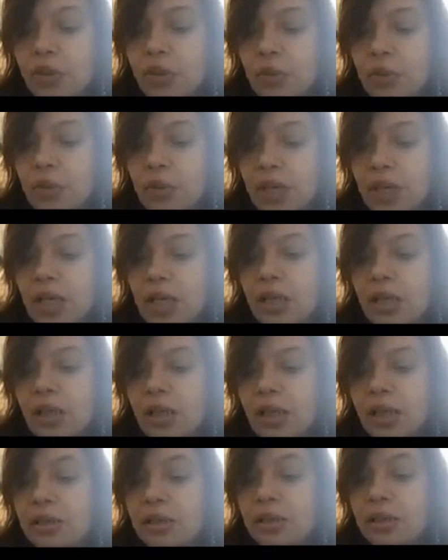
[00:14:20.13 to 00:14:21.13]
during
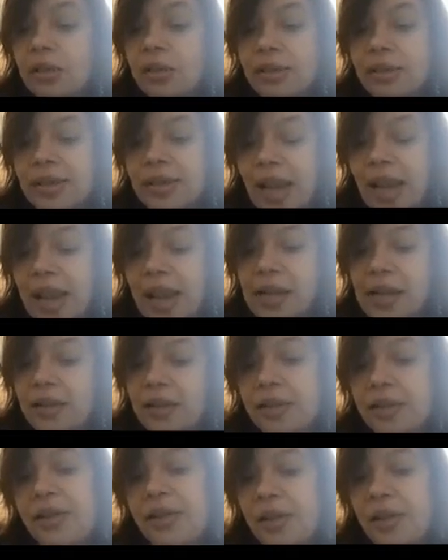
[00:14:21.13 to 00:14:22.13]
like the day
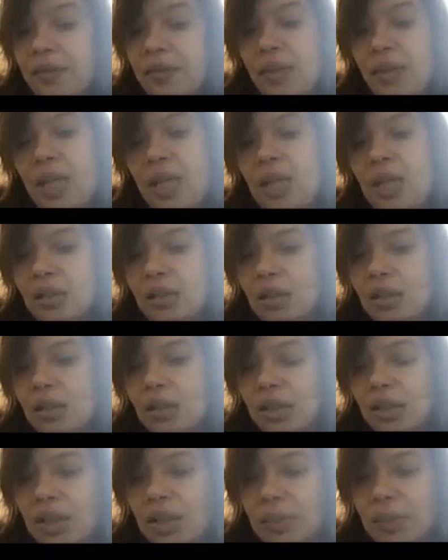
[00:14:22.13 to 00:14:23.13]
and the evening
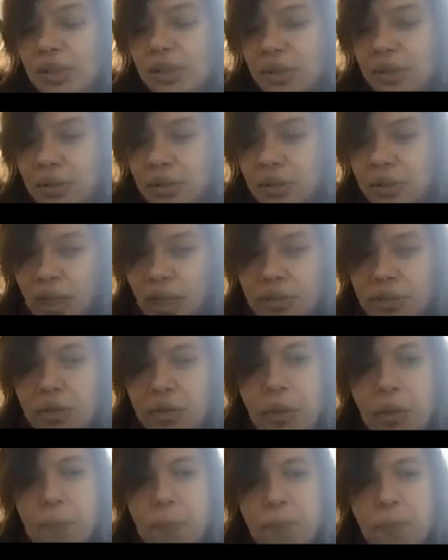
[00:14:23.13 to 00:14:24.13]
in that particular
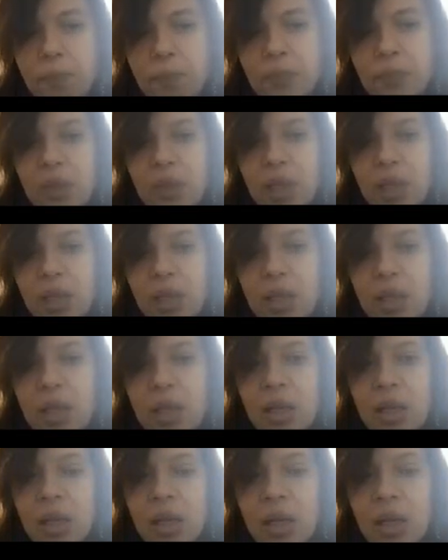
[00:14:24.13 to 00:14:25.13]
country.
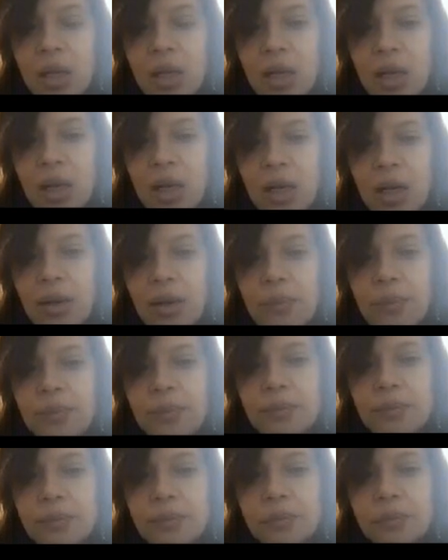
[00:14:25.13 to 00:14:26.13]

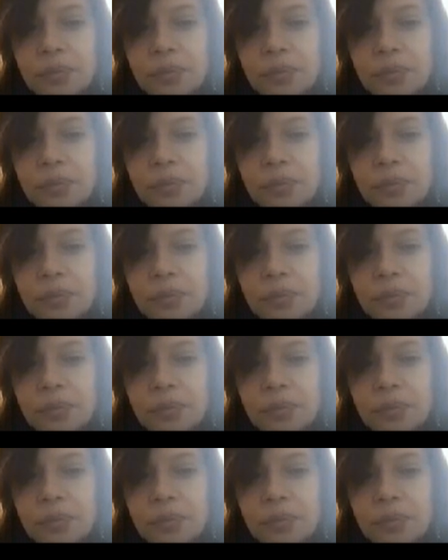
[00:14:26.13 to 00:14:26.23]
The